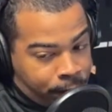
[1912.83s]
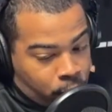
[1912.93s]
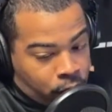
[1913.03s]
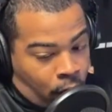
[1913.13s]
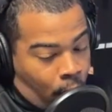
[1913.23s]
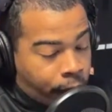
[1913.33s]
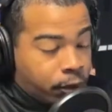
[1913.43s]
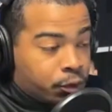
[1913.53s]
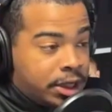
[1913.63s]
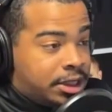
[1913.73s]
people would call
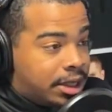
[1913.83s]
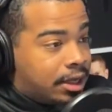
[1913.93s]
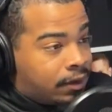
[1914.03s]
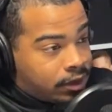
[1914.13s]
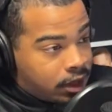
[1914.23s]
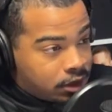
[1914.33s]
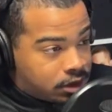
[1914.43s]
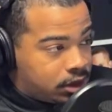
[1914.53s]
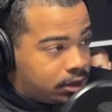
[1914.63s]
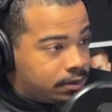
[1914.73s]
the reject of
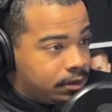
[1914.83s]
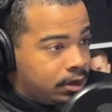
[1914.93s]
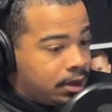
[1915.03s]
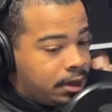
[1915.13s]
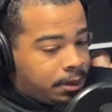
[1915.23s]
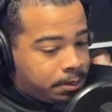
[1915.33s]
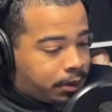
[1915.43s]
another team,